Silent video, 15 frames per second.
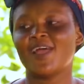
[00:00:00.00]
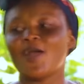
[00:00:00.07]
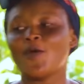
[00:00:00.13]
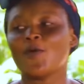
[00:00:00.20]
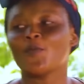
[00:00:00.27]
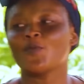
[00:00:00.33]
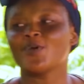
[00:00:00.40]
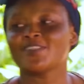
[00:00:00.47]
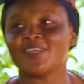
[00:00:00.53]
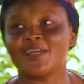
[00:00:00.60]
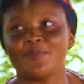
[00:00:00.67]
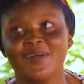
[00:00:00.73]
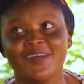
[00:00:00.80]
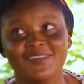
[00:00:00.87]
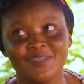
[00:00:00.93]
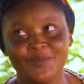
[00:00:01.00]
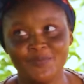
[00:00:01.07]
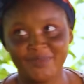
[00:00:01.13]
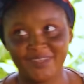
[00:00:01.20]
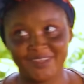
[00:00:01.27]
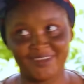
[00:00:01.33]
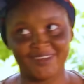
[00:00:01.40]
Ah, what about
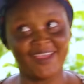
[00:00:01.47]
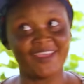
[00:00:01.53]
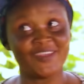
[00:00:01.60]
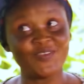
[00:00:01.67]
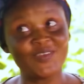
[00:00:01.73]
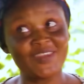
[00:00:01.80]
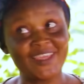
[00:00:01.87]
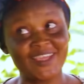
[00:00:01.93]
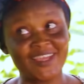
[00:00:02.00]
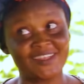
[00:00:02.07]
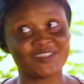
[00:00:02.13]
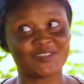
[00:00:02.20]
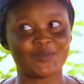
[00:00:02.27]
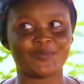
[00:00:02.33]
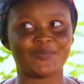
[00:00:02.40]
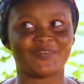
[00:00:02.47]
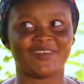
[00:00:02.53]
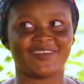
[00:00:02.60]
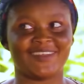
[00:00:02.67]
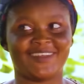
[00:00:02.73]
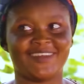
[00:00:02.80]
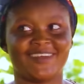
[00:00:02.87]
the men? I know they can't stop
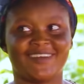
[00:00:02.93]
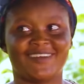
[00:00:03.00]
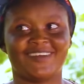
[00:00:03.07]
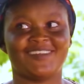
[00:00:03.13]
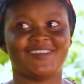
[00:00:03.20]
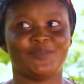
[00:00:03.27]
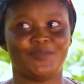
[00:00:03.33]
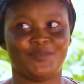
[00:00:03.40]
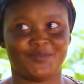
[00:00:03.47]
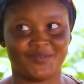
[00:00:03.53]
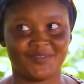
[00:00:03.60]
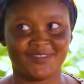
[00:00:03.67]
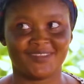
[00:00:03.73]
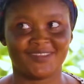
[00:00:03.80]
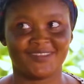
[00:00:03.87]
flocking around you.